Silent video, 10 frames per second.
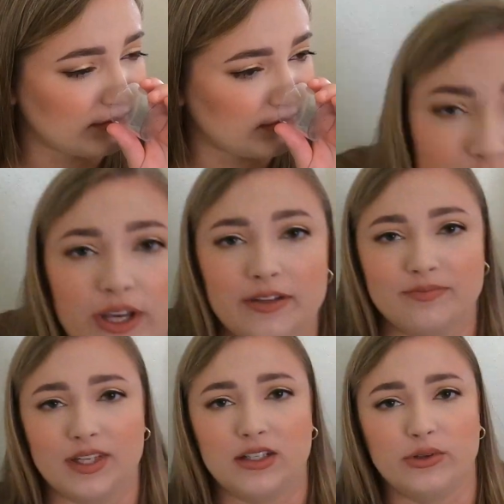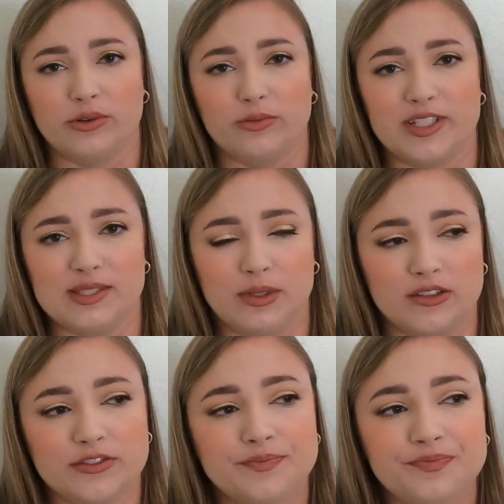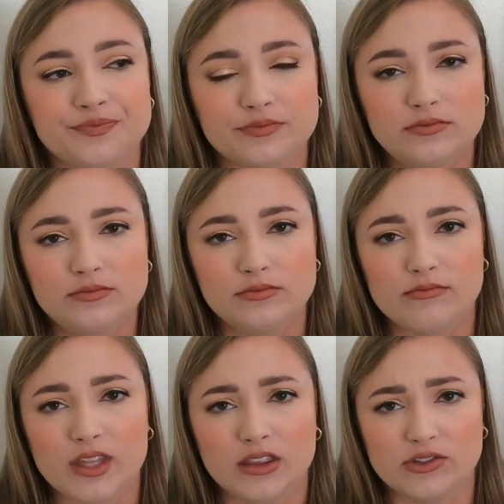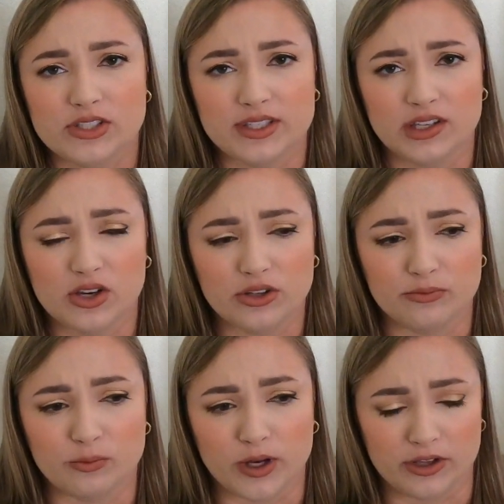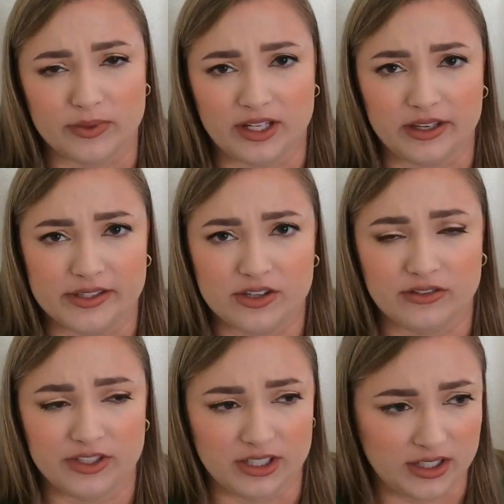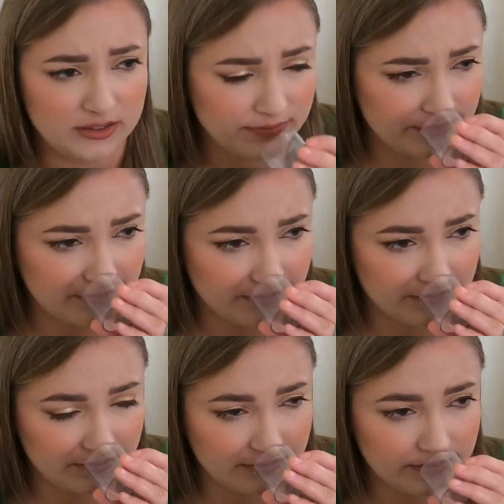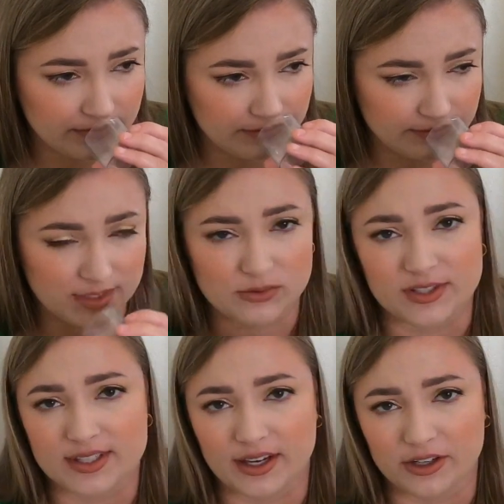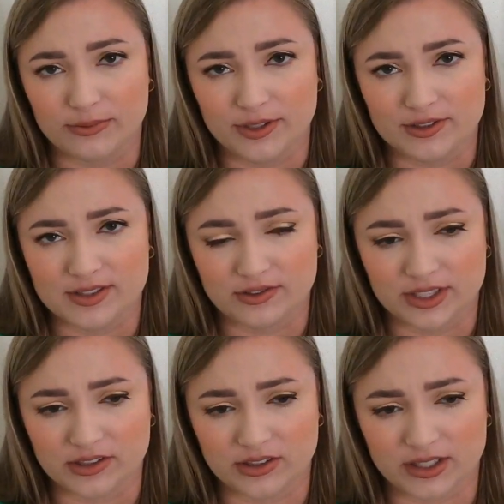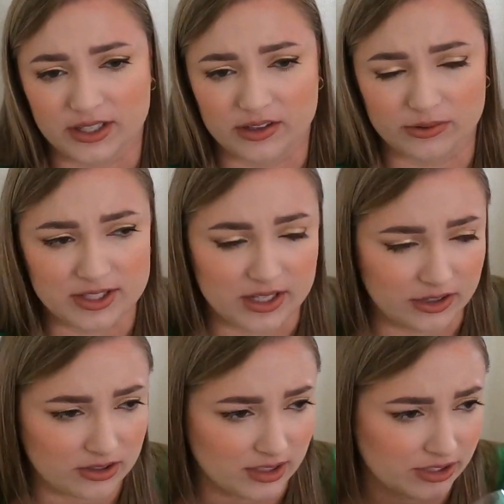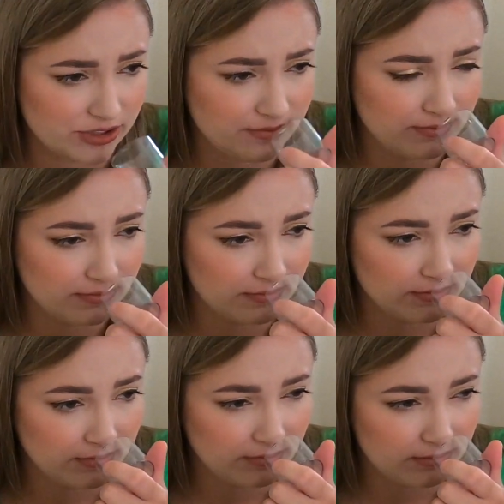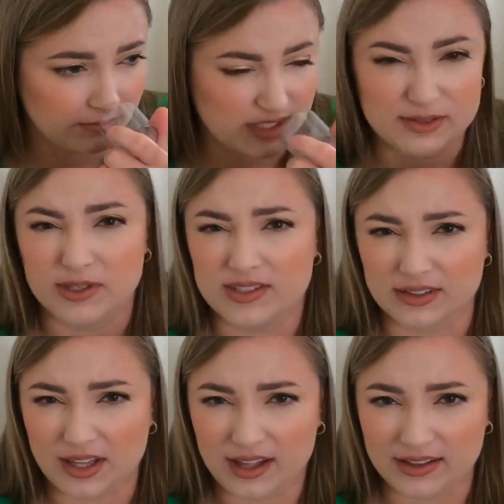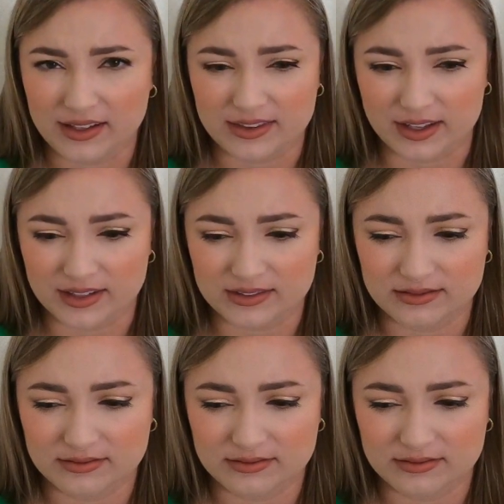Okay, I know what it reminds me of. There's a scent called Wild Madagascar Vanilla that's retired, but you can still get it online in the retired collection. This smells a lot like that.